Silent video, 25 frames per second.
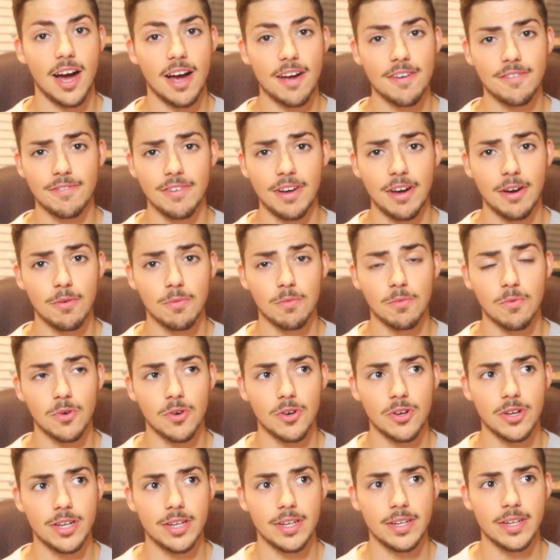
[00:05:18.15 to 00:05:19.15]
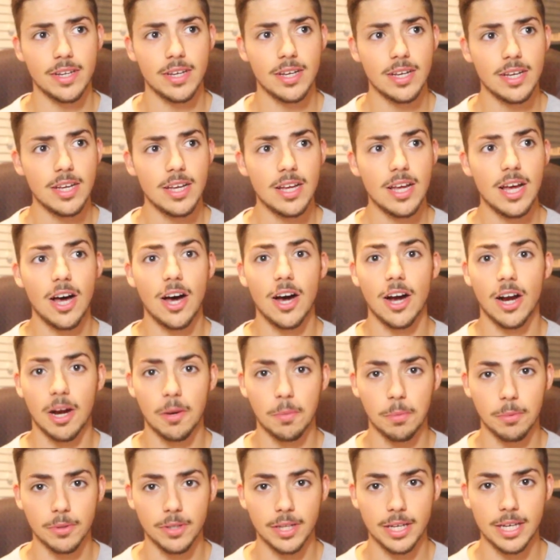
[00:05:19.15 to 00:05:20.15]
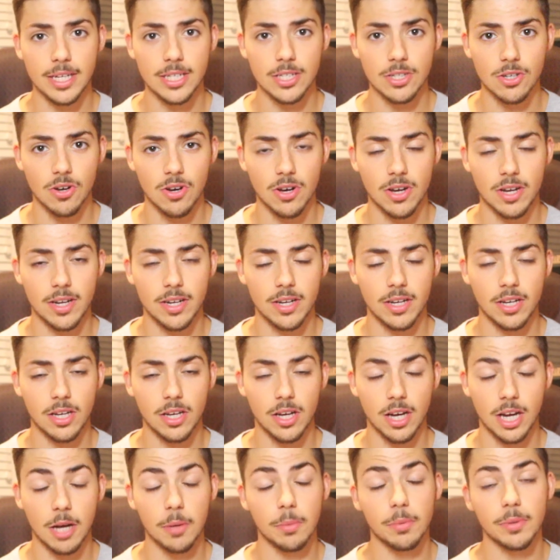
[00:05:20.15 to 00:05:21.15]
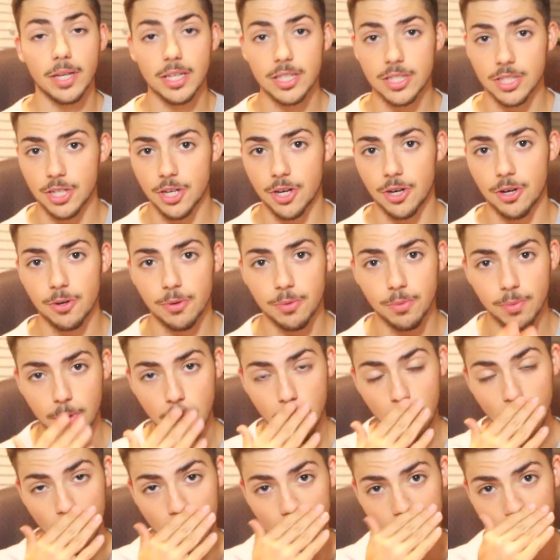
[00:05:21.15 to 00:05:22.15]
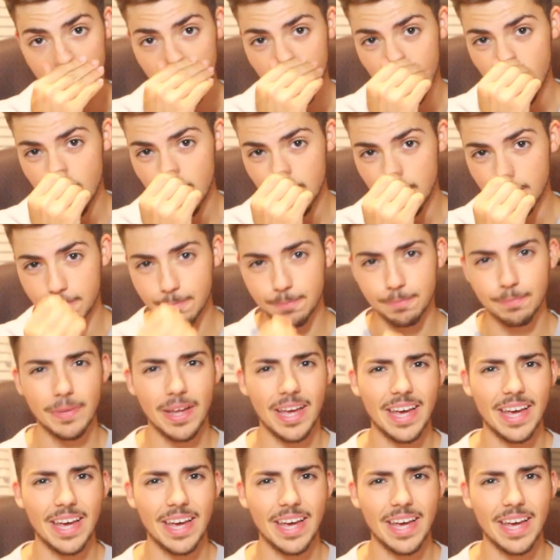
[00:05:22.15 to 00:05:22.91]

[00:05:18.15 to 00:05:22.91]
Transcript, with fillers: I found one a couple days on a couple days ago on um,